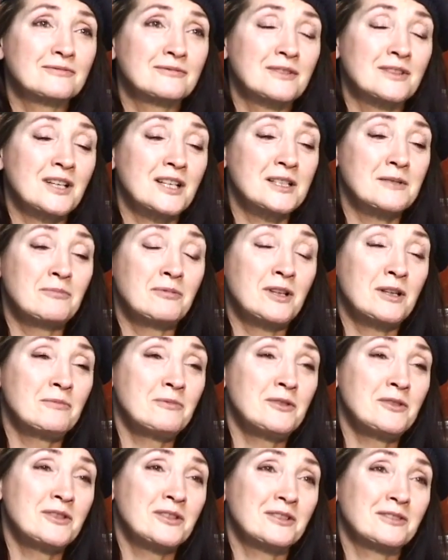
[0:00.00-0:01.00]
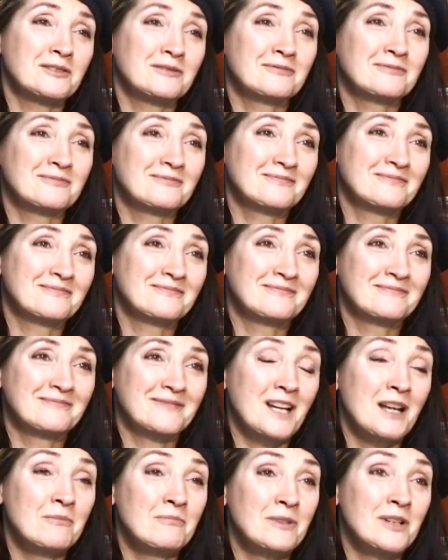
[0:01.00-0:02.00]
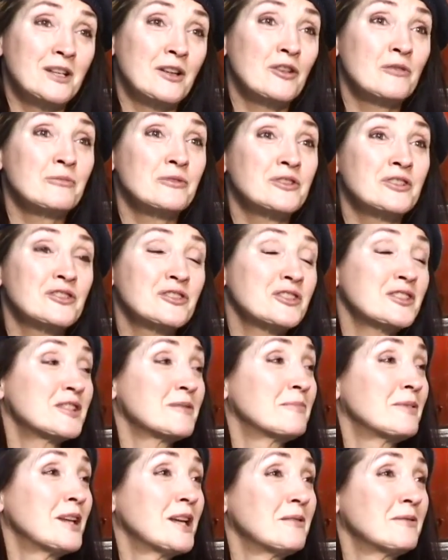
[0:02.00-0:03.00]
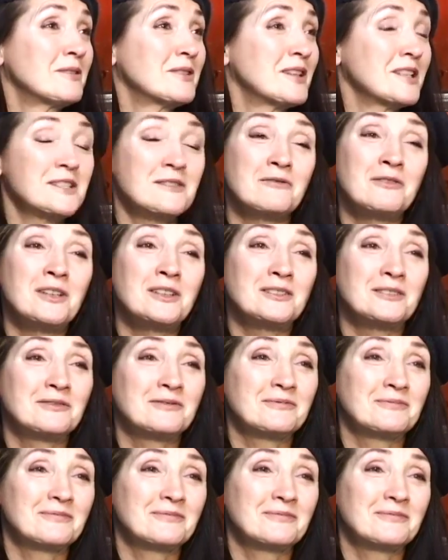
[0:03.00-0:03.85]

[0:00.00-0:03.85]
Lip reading: and that's play music and meet other musicians to play with. That's fun.